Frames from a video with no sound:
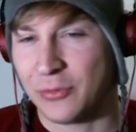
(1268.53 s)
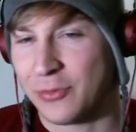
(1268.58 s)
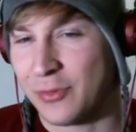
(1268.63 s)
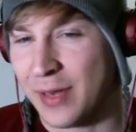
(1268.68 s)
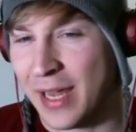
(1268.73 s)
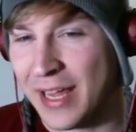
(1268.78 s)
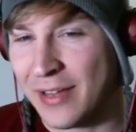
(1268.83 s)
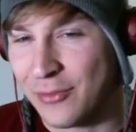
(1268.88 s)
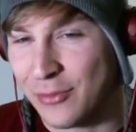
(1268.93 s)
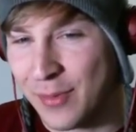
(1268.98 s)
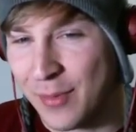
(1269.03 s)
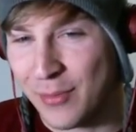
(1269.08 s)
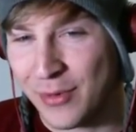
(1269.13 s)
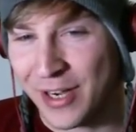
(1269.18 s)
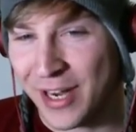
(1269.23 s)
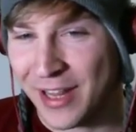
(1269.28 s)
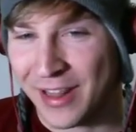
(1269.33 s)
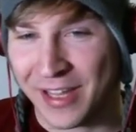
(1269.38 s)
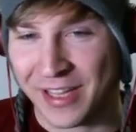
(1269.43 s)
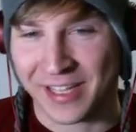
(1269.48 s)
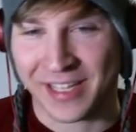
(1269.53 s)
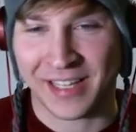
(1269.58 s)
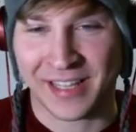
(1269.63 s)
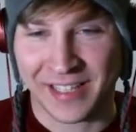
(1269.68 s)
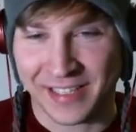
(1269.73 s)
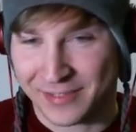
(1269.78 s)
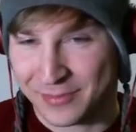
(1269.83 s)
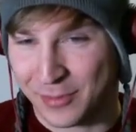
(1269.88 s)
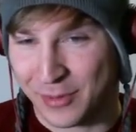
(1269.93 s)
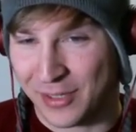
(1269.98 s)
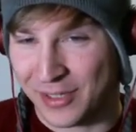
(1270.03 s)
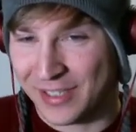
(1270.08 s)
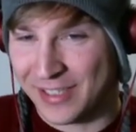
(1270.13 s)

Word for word: I remember not liking this part.